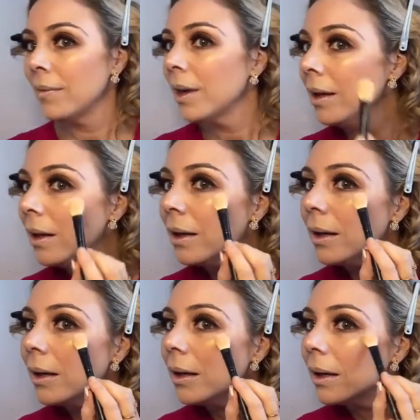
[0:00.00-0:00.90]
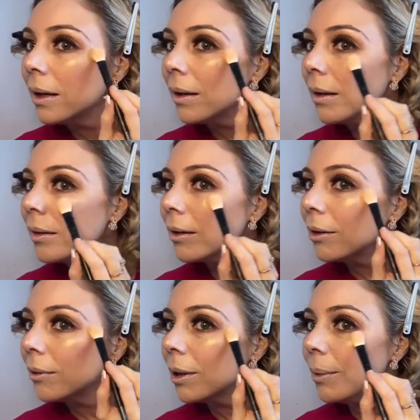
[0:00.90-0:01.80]
Just
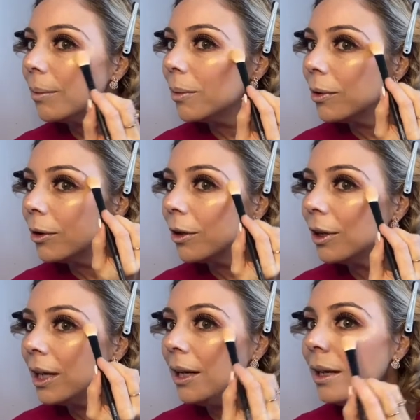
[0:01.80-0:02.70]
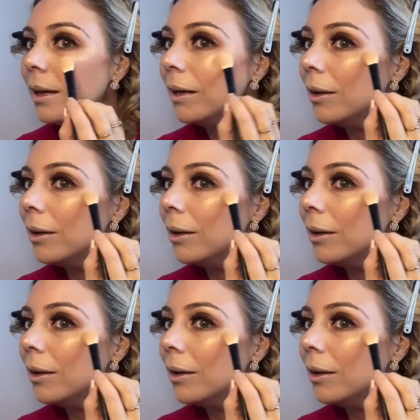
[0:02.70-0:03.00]
going to run a bit more on here.